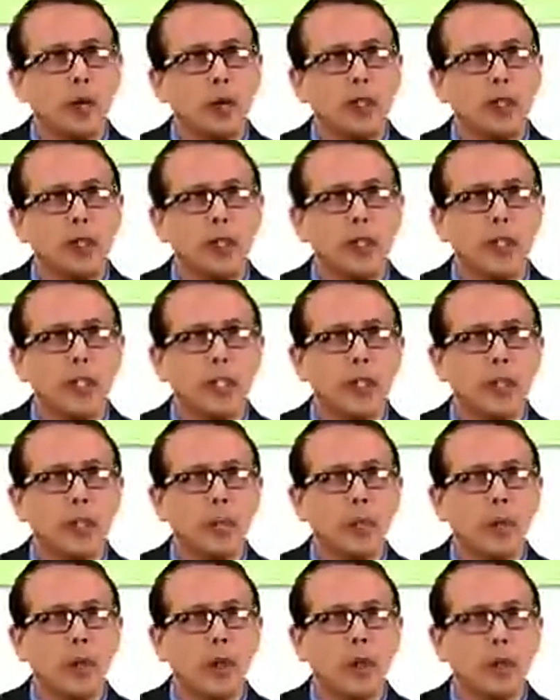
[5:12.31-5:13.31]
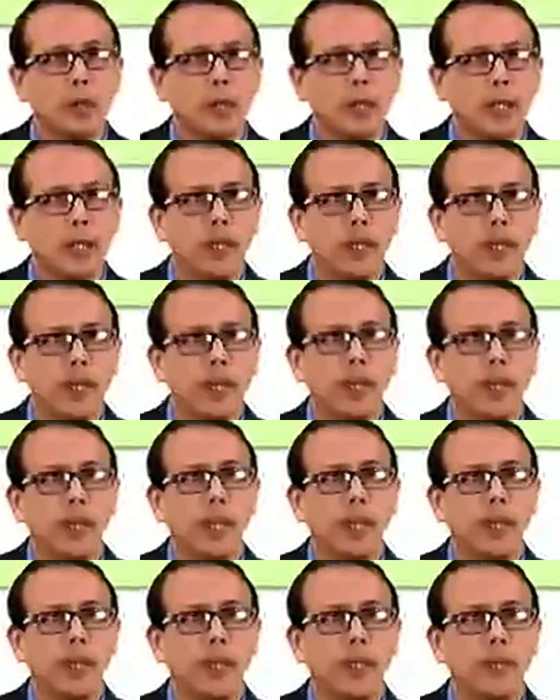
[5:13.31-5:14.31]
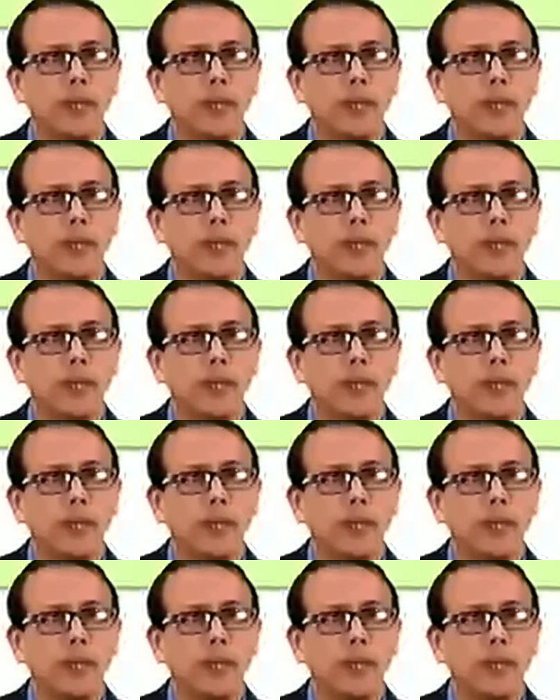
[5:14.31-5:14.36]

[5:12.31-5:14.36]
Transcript: which is nothing but option D.